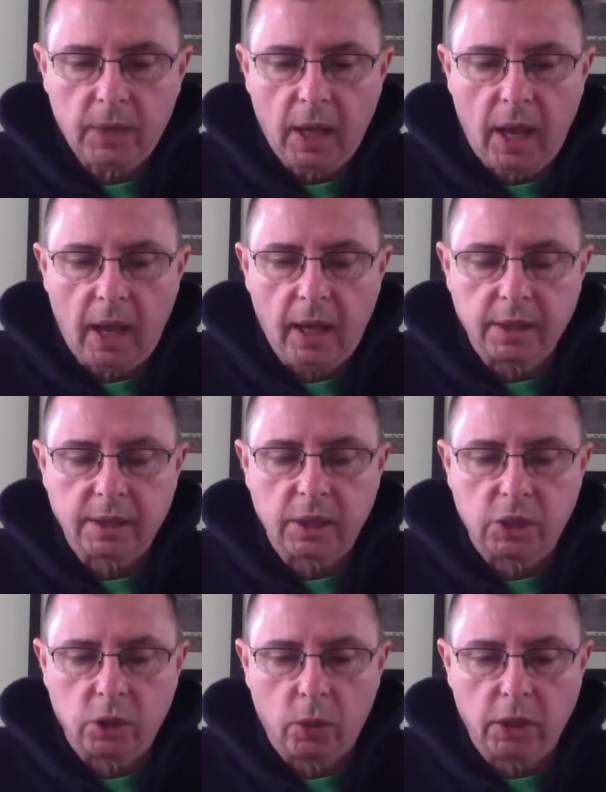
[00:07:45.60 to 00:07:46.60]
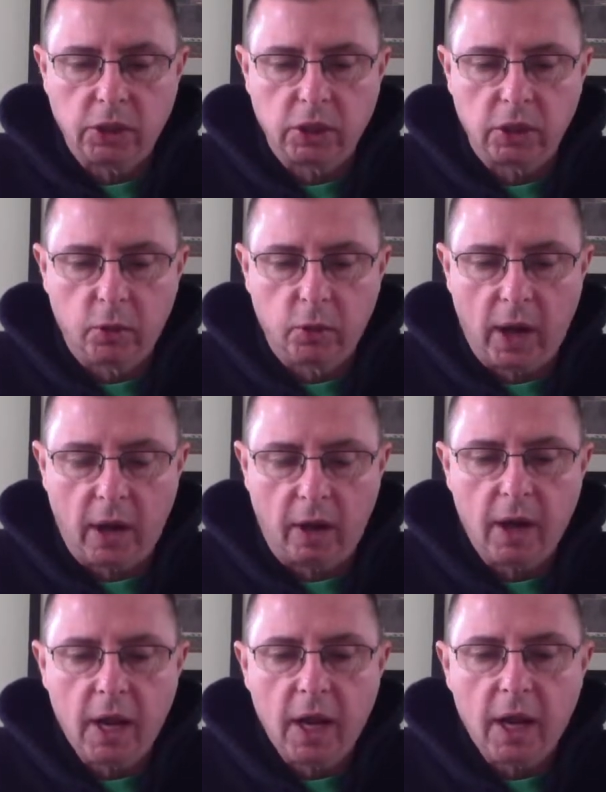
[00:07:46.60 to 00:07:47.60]
a situation where
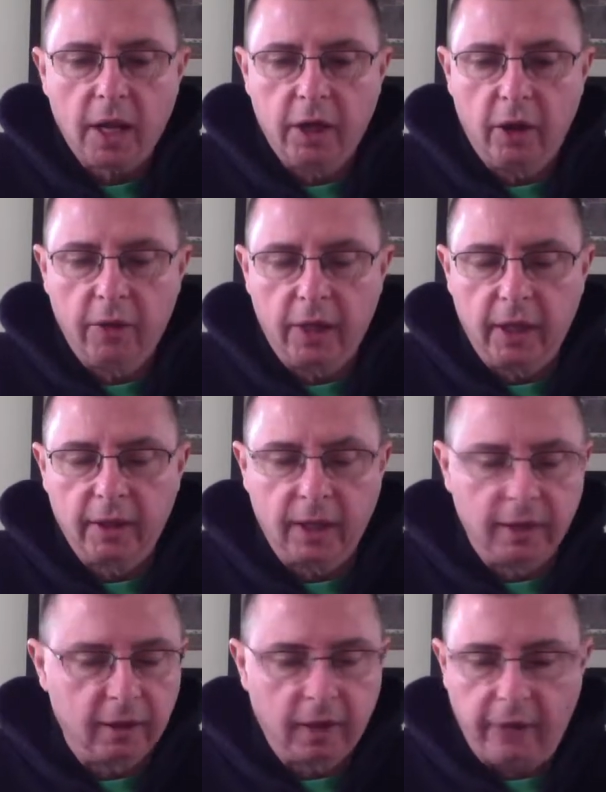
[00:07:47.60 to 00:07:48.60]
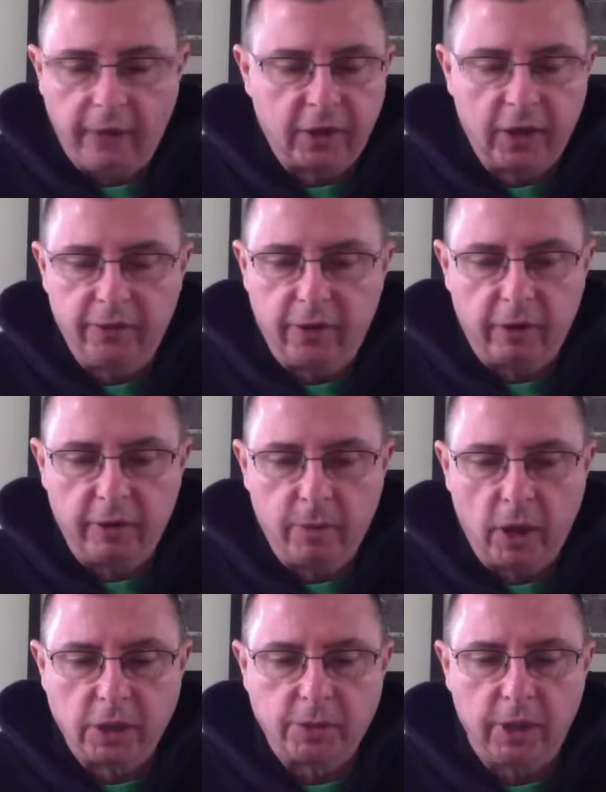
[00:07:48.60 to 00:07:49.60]
that life can very
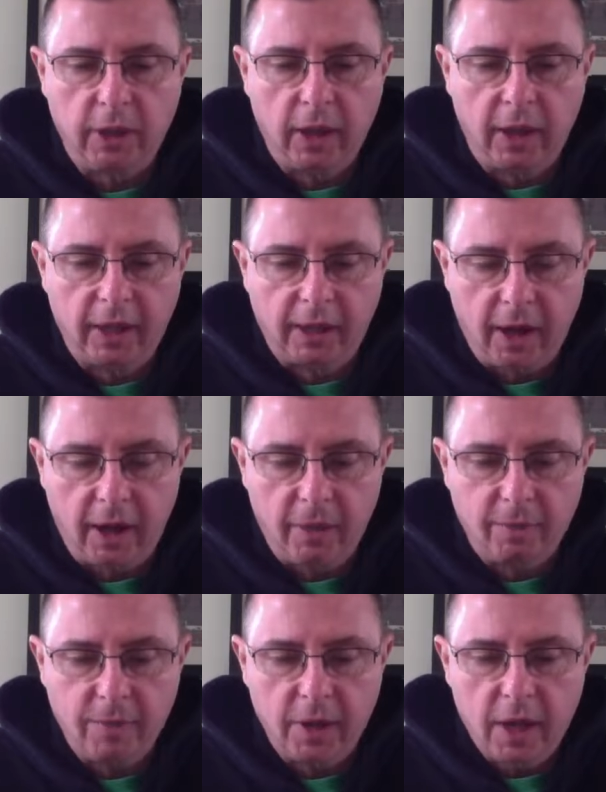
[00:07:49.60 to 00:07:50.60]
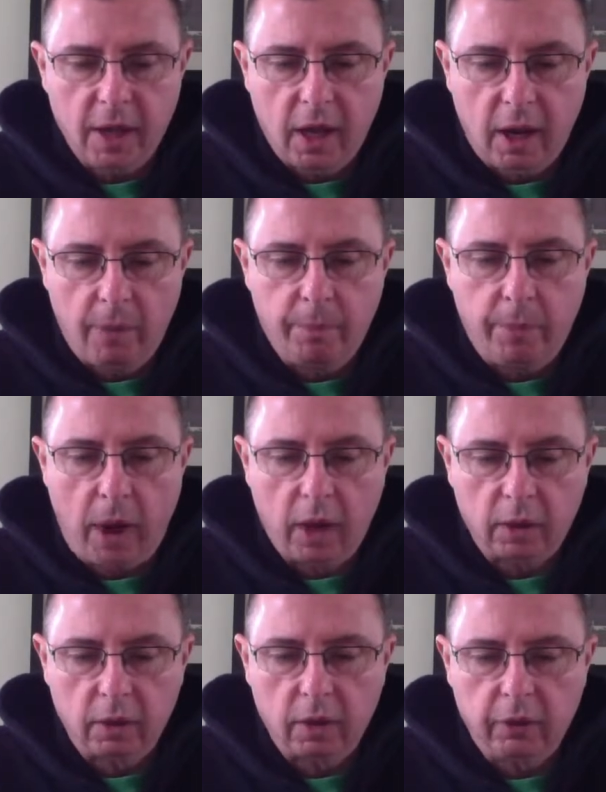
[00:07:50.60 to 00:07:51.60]
much be like a
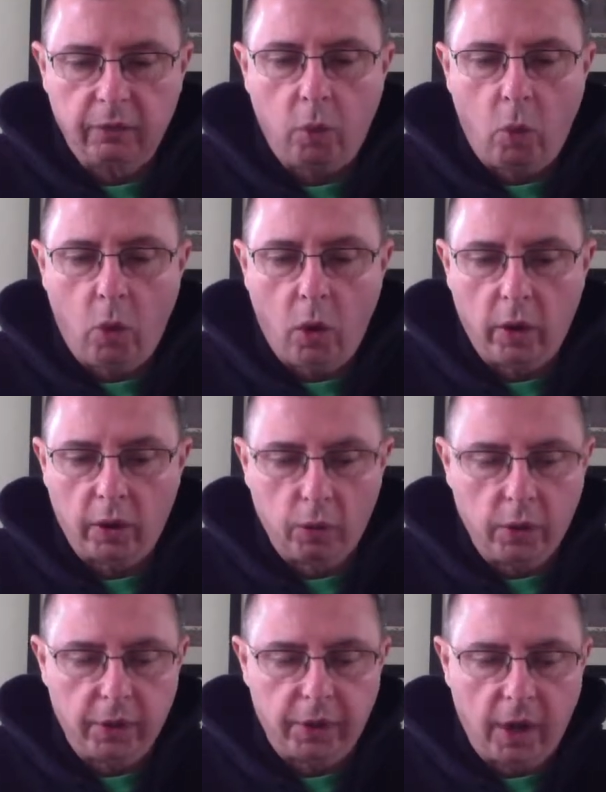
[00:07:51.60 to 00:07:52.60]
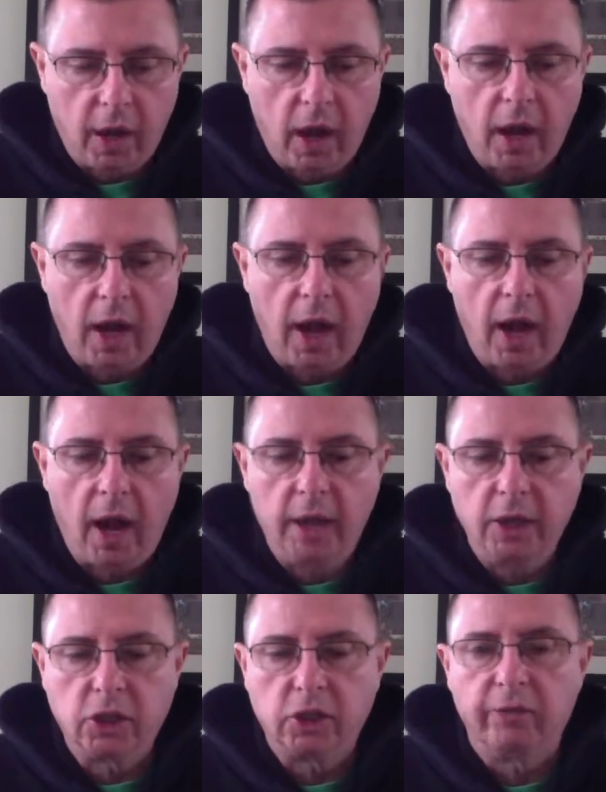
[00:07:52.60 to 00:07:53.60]
bottle of water with an
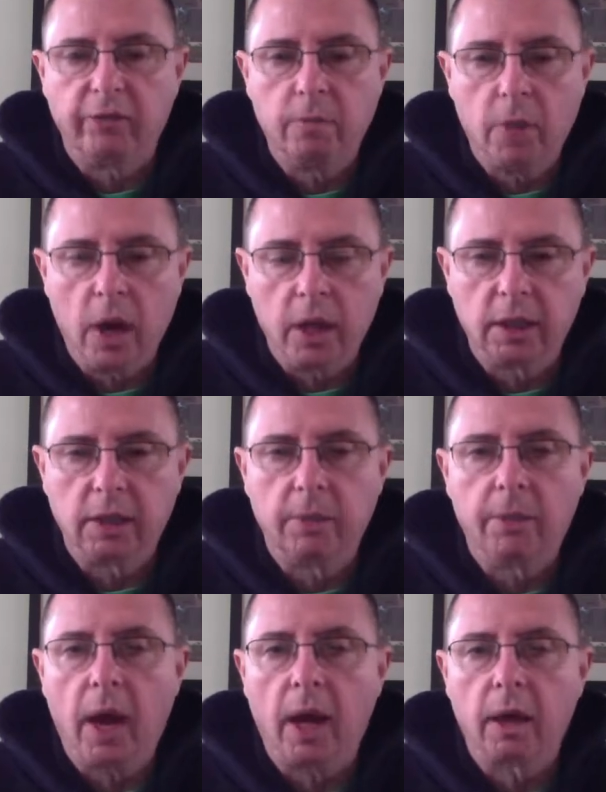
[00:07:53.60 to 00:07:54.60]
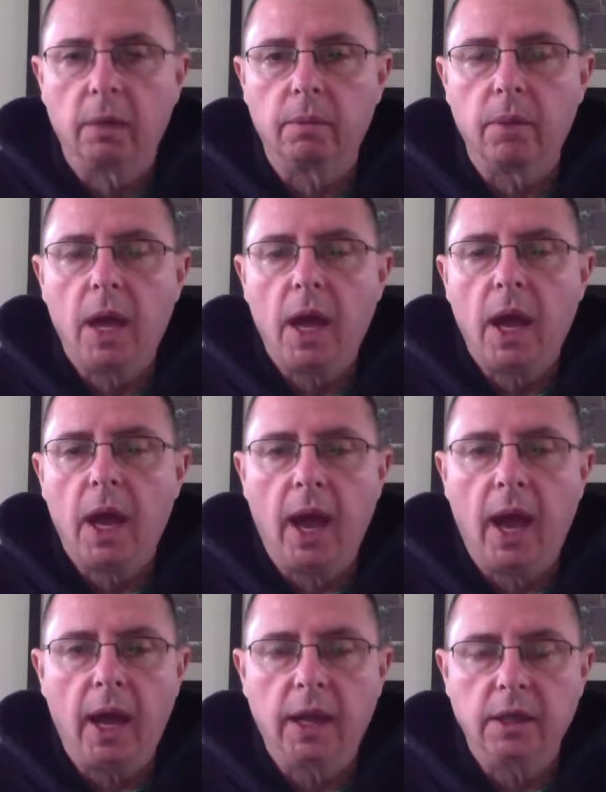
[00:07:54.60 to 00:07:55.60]
inch of mud at the bottom,
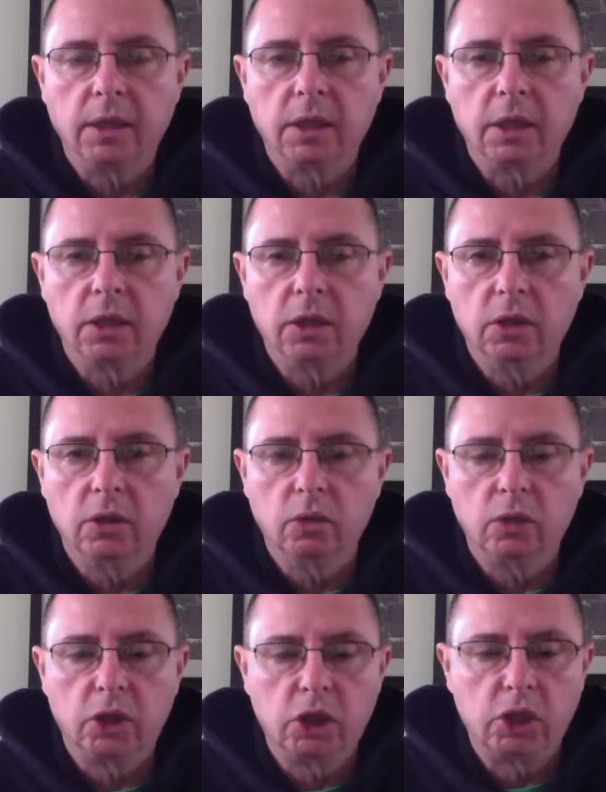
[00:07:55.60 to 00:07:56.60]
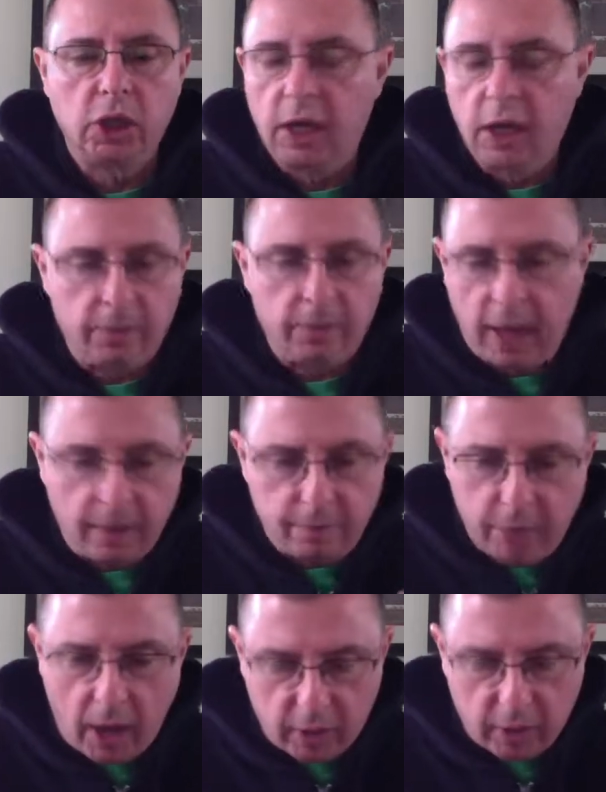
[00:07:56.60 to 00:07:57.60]
and you shake up that
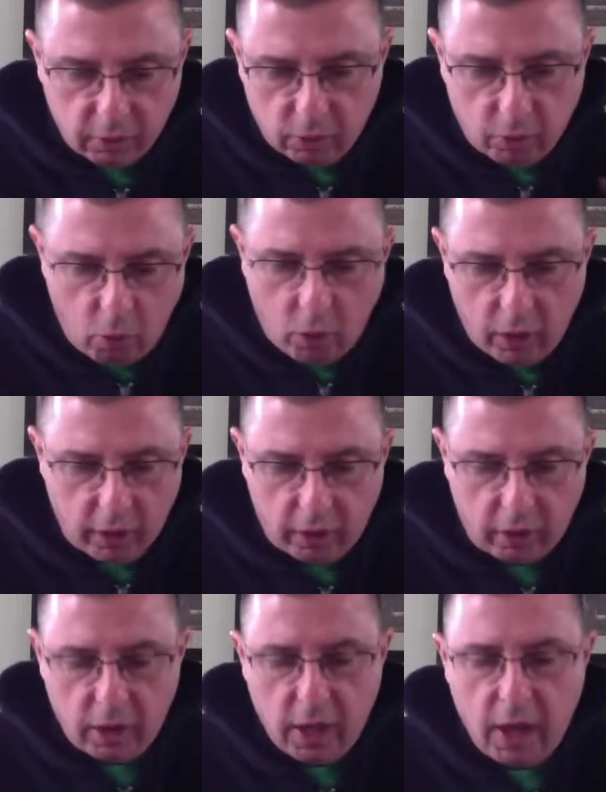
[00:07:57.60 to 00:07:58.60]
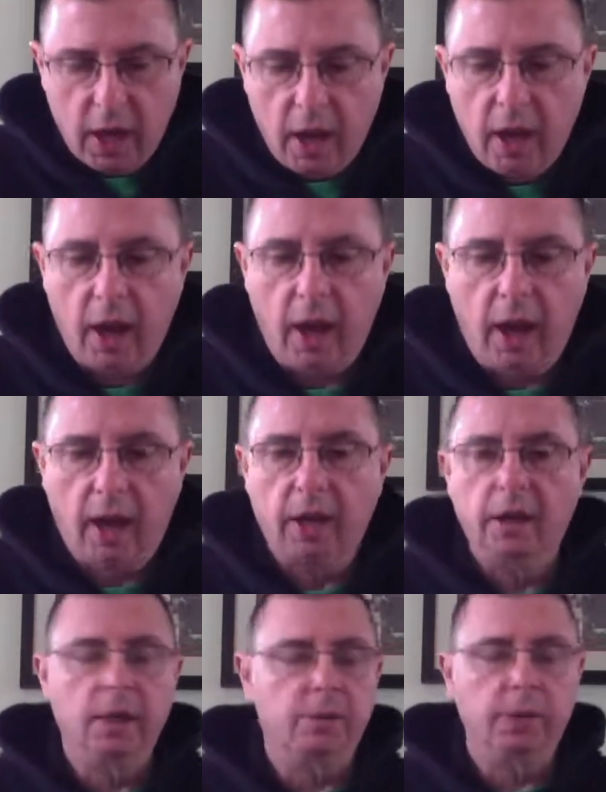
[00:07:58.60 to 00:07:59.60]
bottle of water
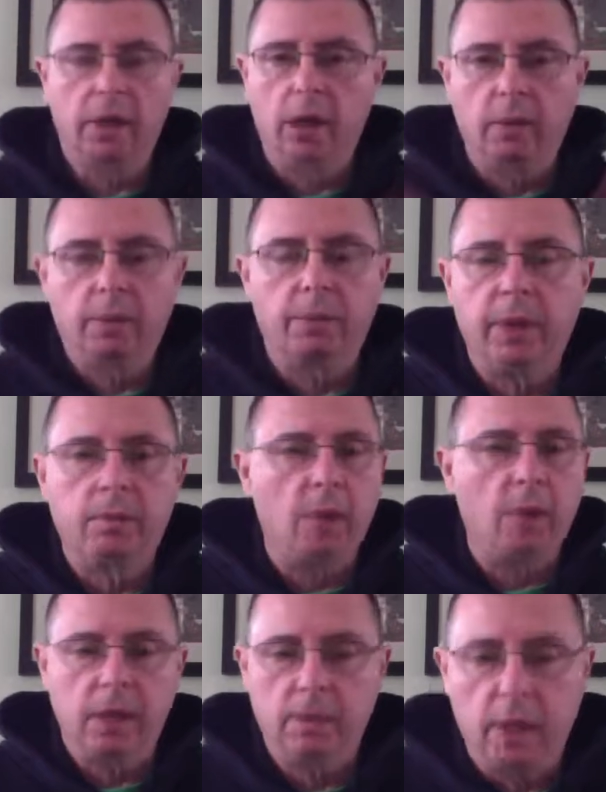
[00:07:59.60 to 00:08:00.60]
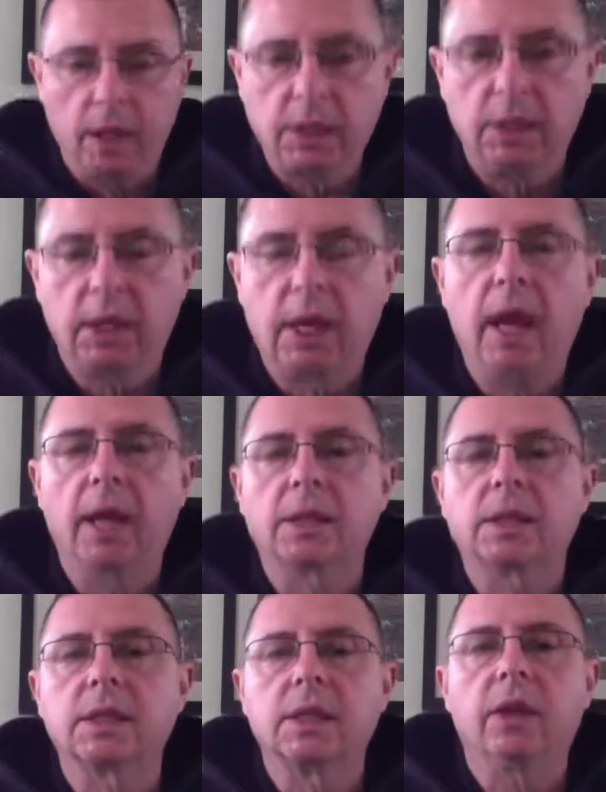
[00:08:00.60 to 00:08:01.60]
and it becomes a muddy mess and you can't
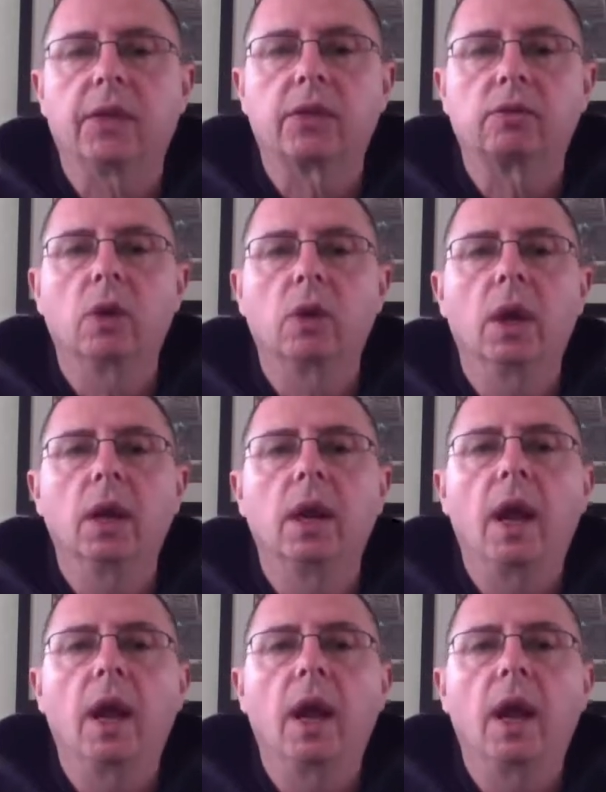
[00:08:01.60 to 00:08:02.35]
see through it.